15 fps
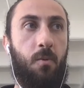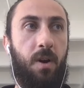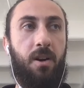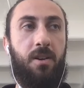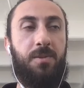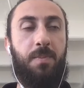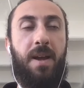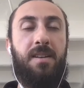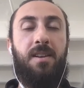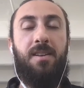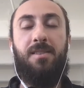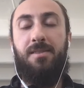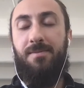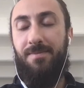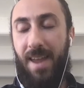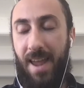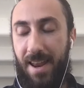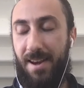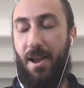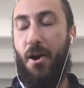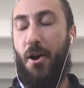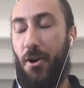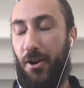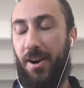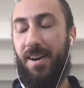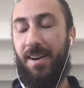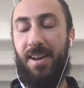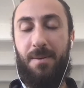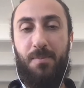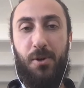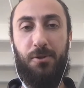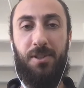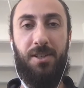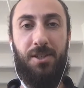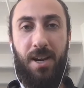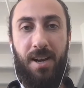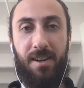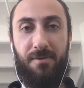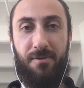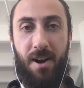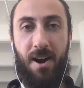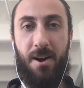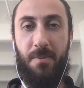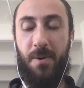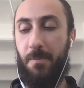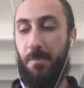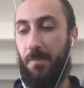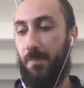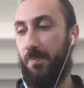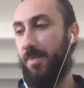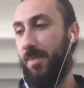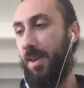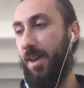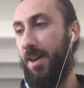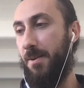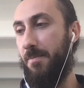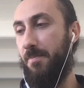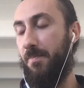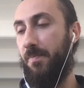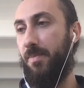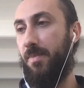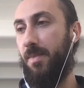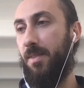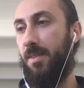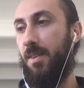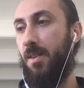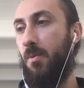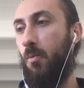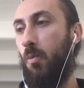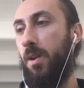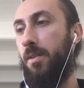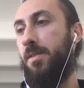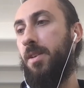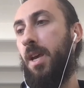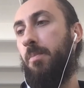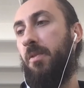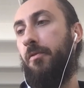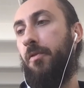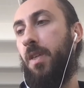we're expecting and are in a multi-chain environment. Um, what type of